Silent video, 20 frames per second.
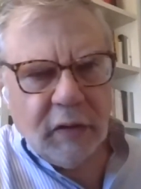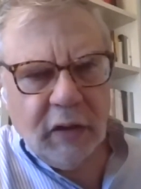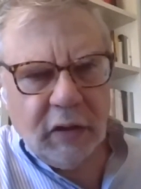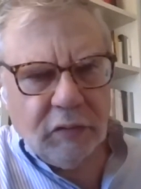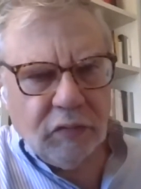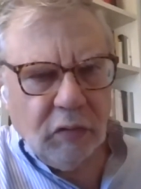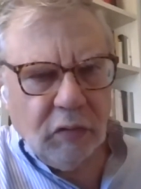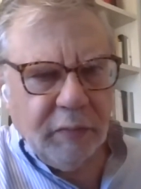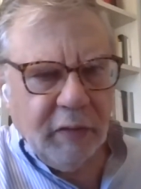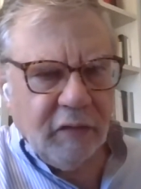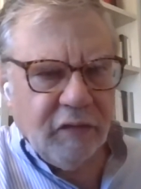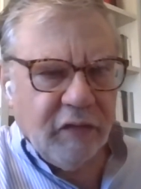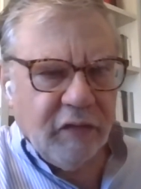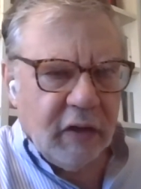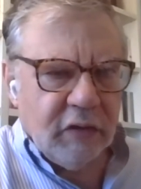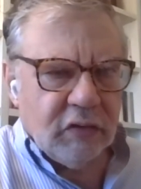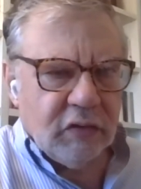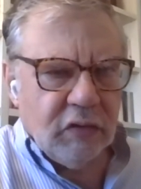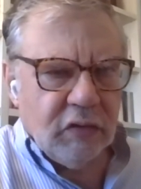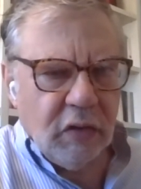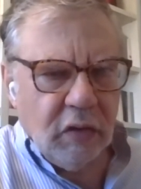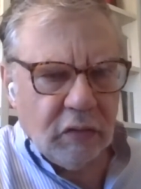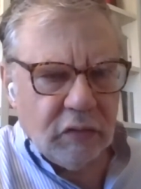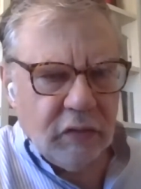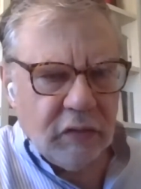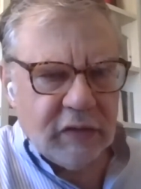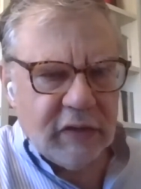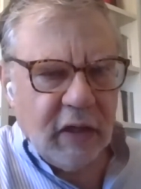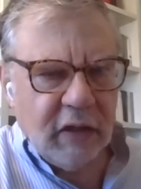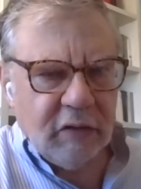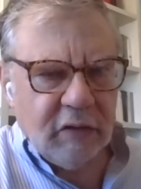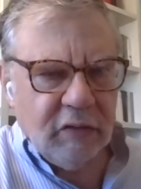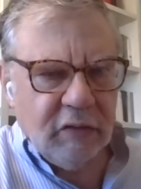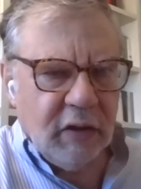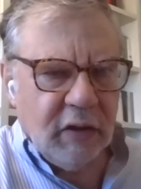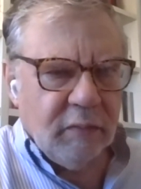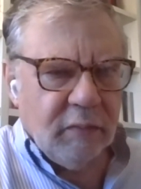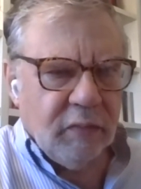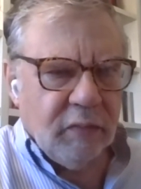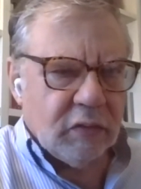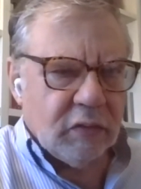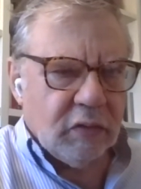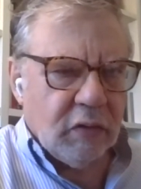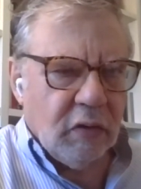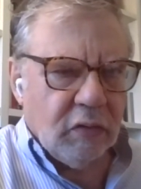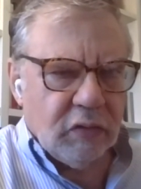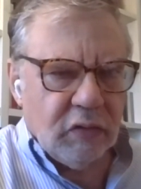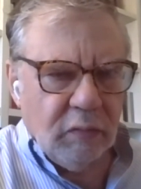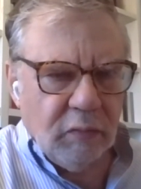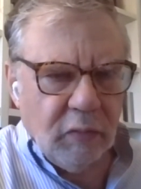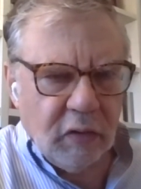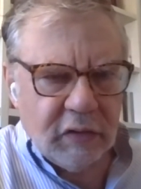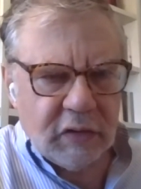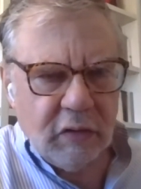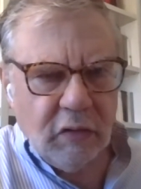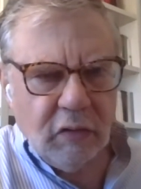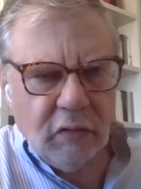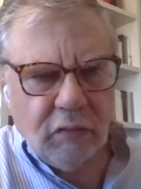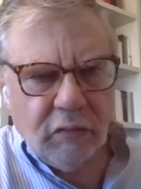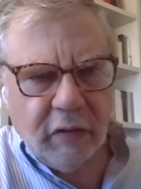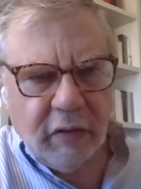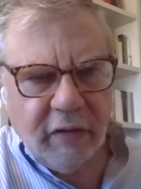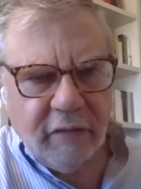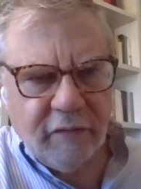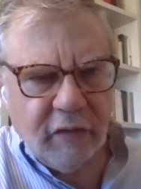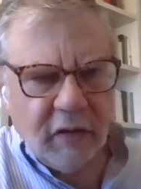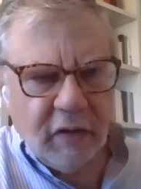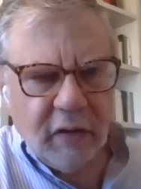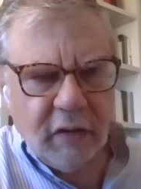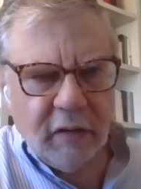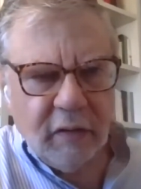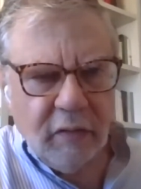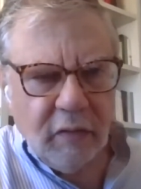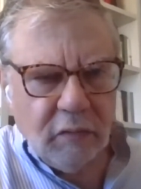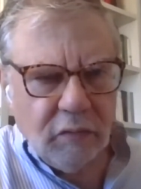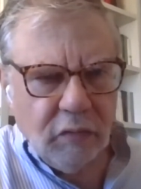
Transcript: It will be fun to go to Zagreb or to go to Moscow, wherever the